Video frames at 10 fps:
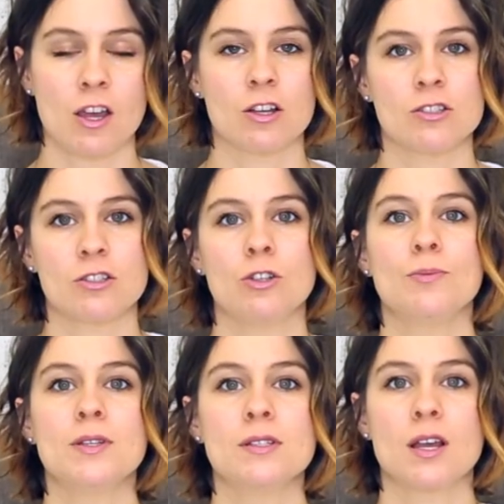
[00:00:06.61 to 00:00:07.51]

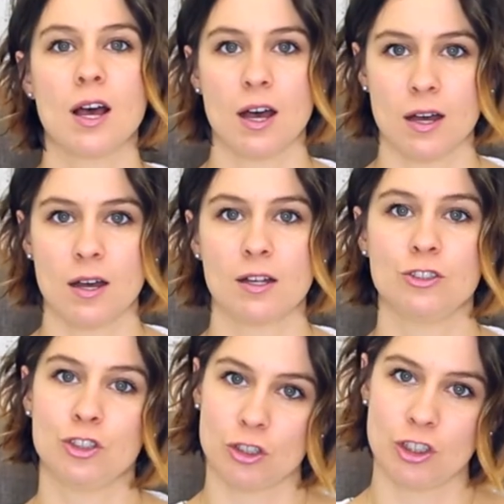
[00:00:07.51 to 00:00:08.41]
consumers are
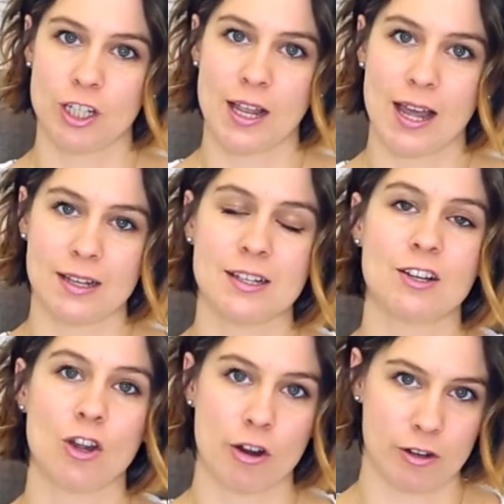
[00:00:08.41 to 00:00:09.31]
judging and
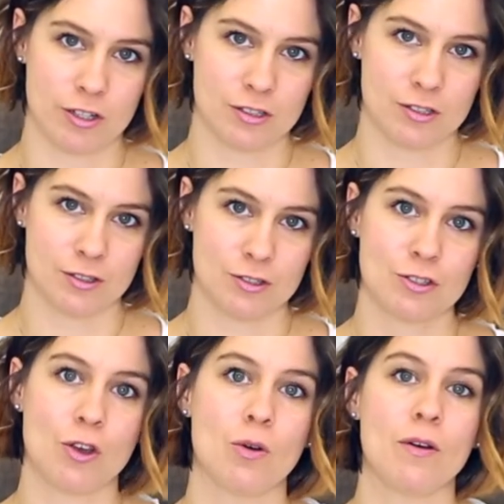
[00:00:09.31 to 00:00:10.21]
ignoring us,
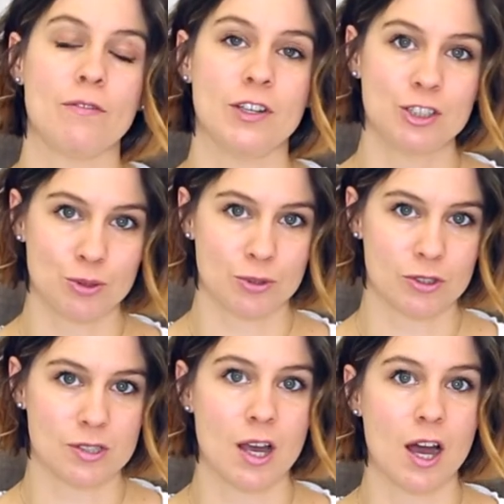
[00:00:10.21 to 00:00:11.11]
so
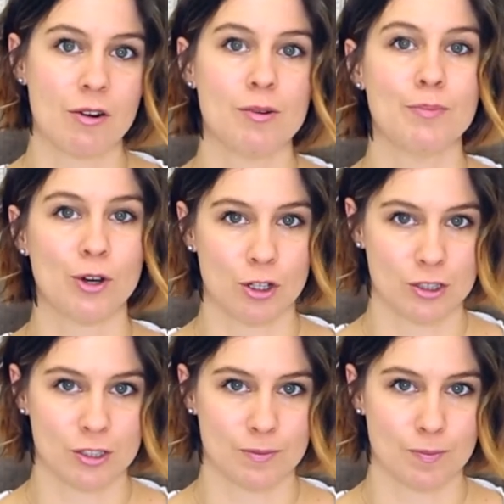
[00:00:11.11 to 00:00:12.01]
visuals are
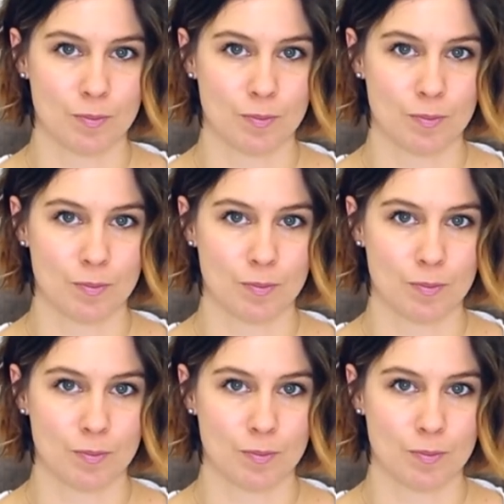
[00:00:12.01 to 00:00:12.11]
important.